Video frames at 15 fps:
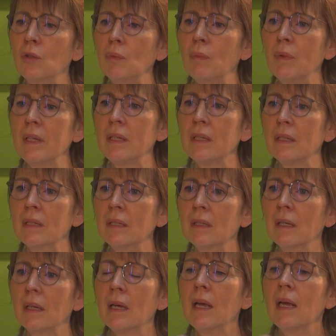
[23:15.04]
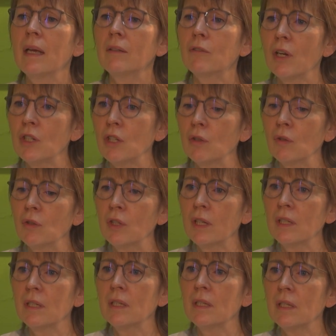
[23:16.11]
to peace. Transitional
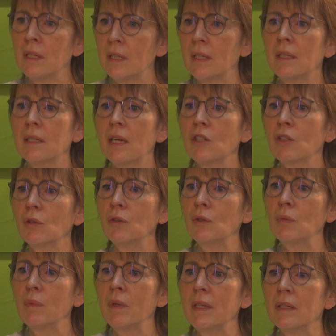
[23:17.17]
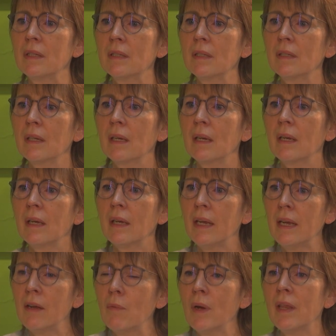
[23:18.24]
justice is essential to peace.
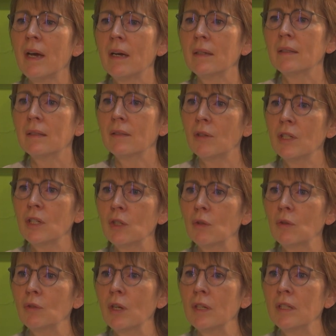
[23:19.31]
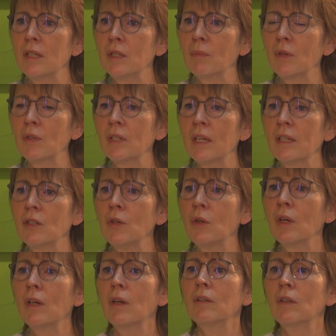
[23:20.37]
Without transitional justice process, you
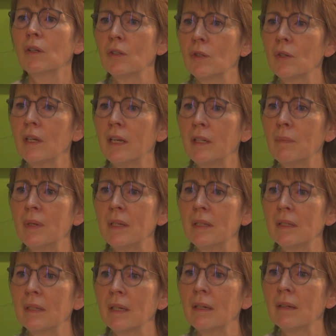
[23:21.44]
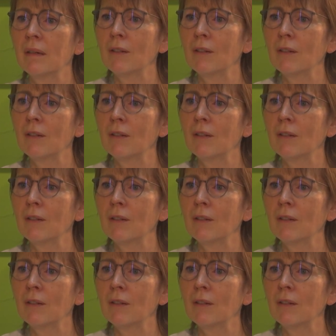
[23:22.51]
cannot consolidate peace in a